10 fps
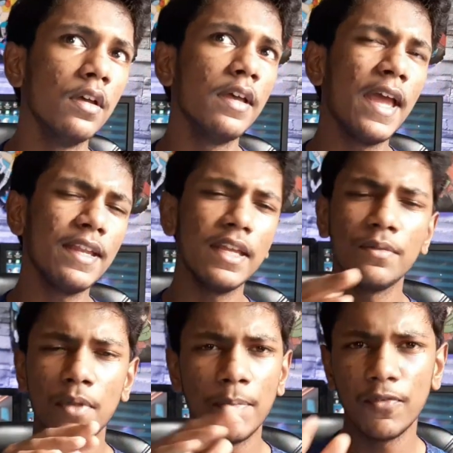and
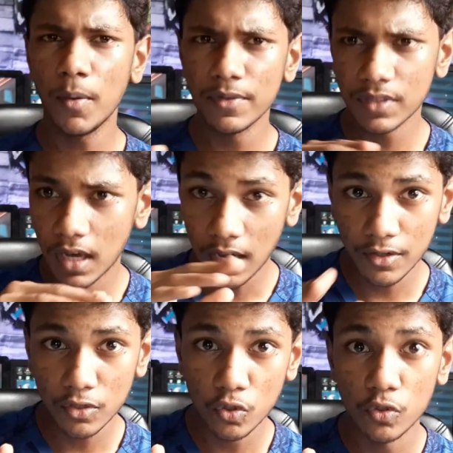the performance
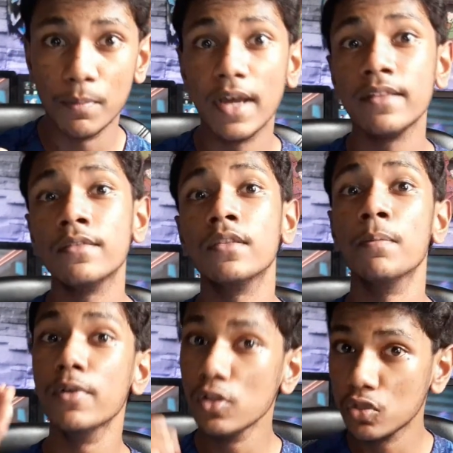aren't good, but the
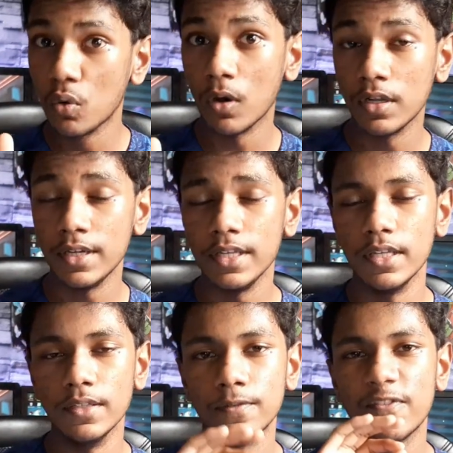build quality
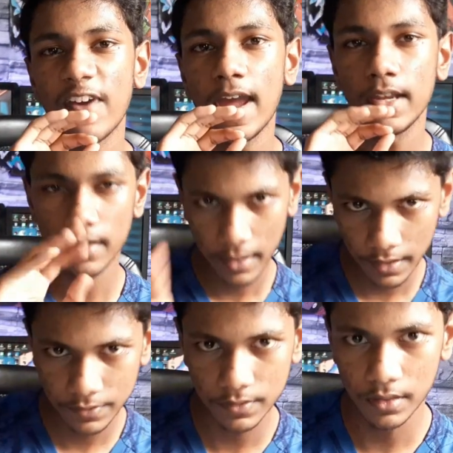is
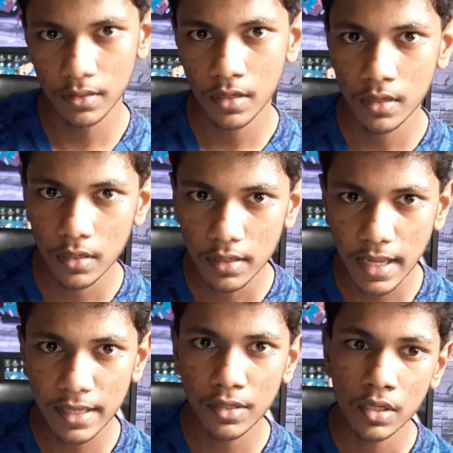fantastic.
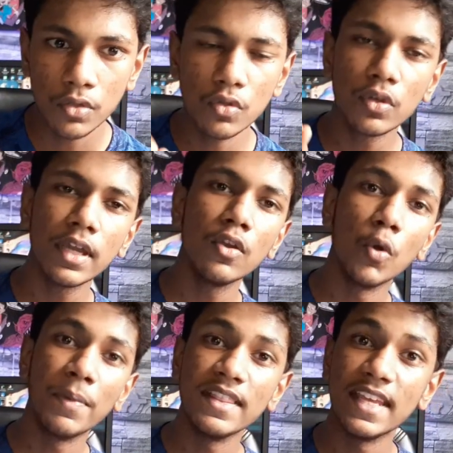Like, you can
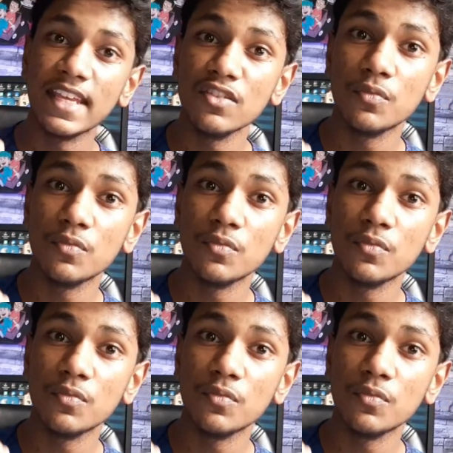open the hinge